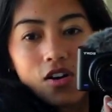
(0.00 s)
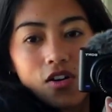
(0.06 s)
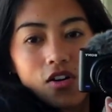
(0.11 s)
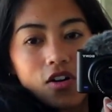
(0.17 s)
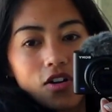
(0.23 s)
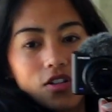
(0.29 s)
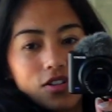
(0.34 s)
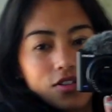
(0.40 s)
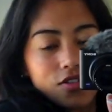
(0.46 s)

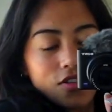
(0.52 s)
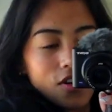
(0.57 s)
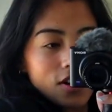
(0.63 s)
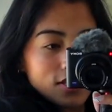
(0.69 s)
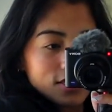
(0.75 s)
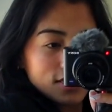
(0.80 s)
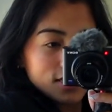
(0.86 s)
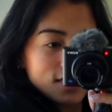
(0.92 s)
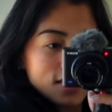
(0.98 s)
all
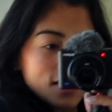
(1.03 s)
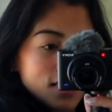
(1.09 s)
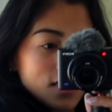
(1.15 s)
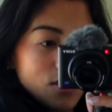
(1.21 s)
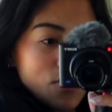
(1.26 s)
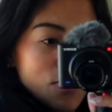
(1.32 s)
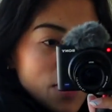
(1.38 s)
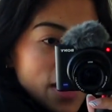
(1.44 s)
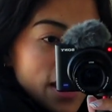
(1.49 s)
across
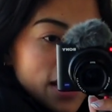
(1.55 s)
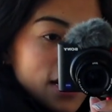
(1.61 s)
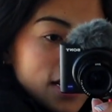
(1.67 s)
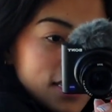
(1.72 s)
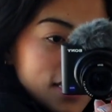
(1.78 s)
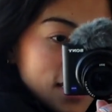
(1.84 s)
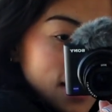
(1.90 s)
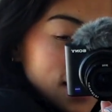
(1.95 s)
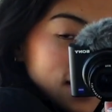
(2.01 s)
the band it
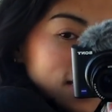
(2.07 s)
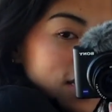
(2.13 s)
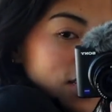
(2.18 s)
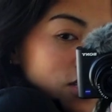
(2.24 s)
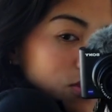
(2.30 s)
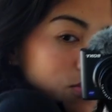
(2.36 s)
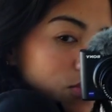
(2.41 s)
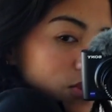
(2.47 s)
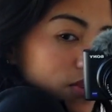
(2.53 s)
says,
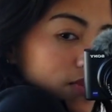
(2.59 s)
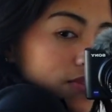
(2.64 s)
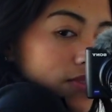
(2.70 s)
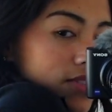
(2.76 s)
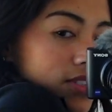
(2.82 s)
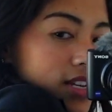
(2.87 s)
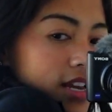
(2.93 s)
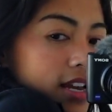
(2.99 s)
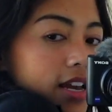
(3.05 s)
it's a beautiful
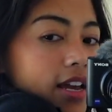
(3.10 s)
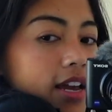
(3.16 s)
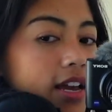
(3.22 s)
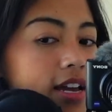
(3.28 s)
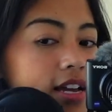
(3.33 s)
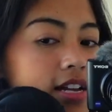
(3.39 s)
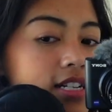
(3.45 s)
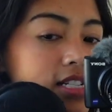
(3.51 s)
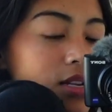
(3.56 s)
day
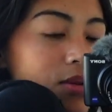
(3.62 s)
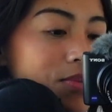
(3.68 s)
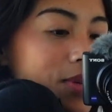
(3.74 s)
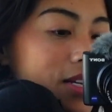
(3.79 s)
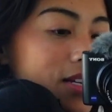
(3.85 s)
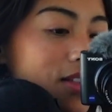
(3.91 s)
to be